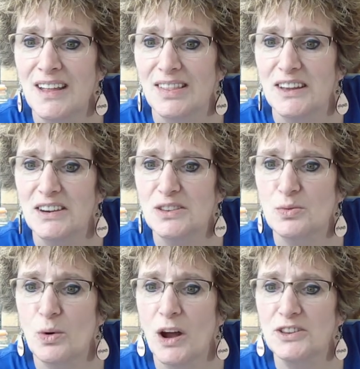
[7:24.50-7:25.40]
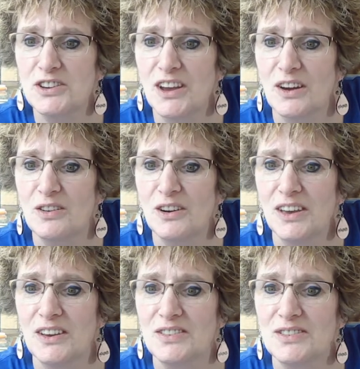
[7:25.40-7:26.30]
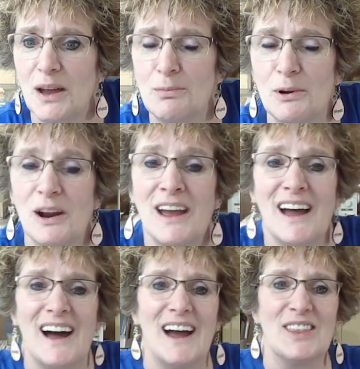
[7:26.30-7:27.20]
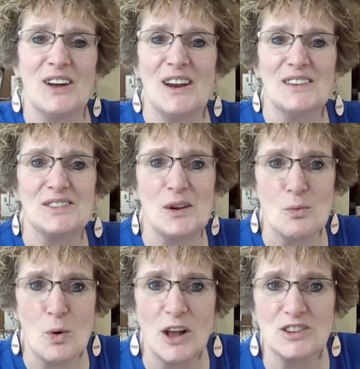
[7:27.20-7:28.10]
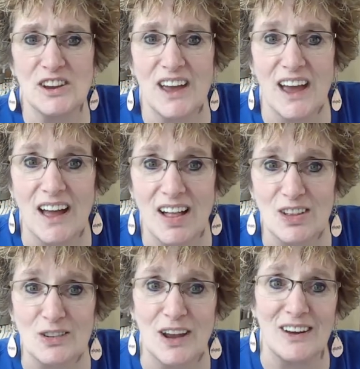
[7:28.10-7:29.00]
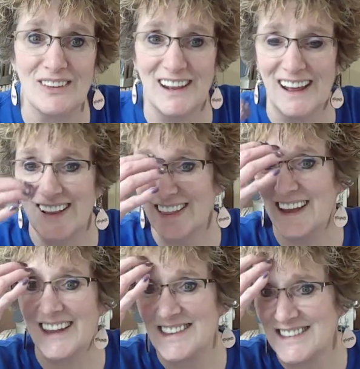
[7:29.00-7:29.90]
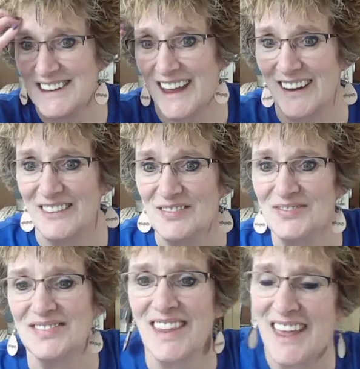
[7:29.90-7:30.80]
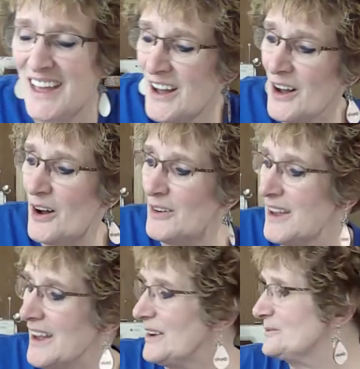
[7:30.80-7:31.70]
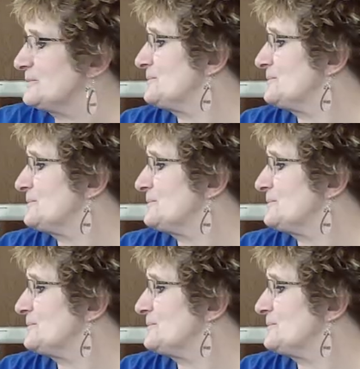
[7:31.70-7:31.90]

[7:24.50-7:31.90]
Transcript: Linda's watching and cooking supper. I thought it said watching and coloring when I glanced down. Okay,